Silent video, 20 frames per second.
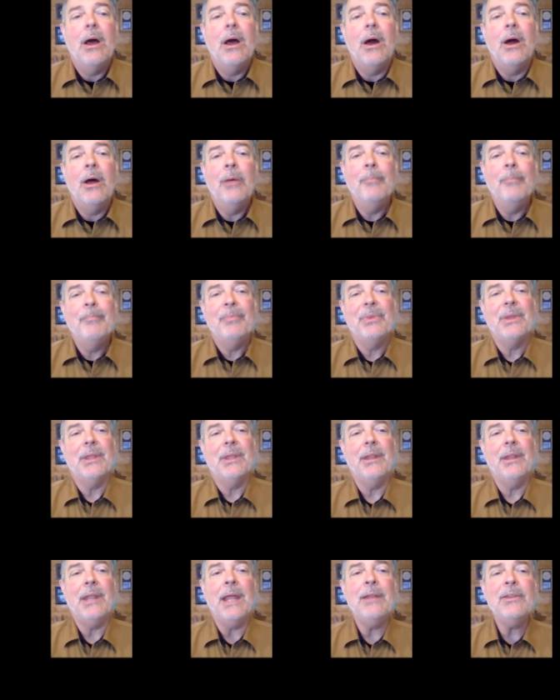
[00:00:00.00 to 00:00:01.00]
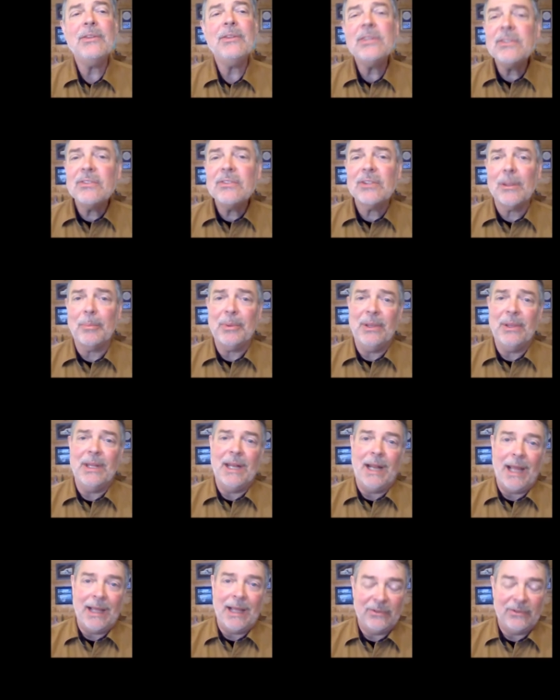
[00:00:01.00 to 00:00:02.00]
And this is something
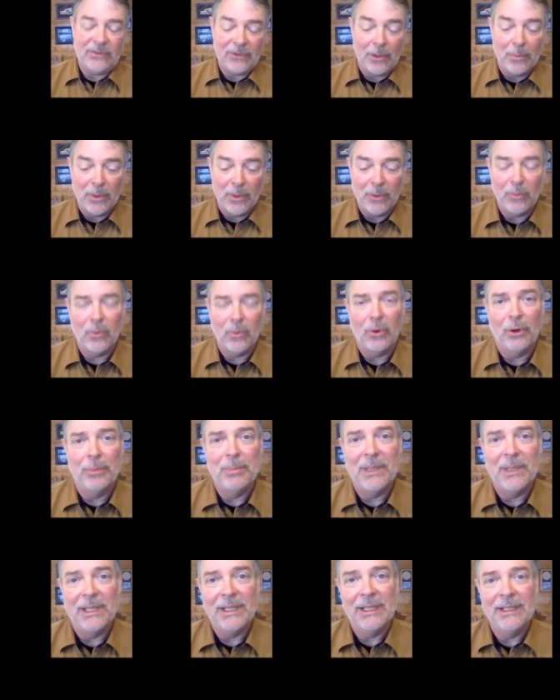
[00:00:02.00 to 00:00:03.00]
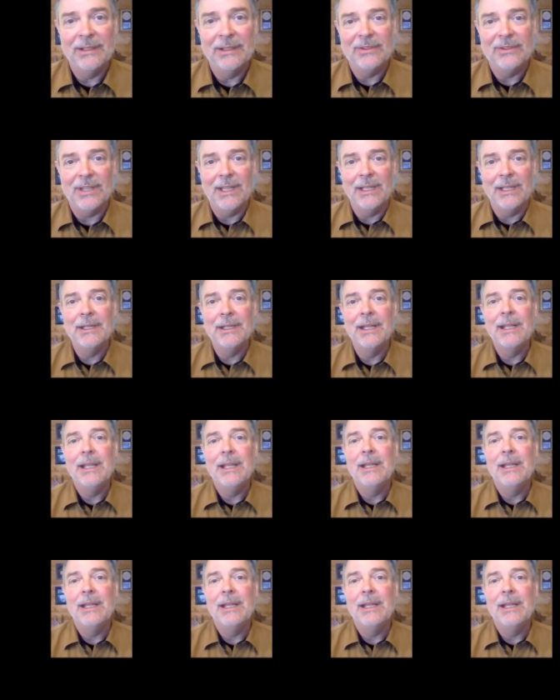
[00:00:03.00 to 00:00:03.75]
that has somewhat worried me, is that,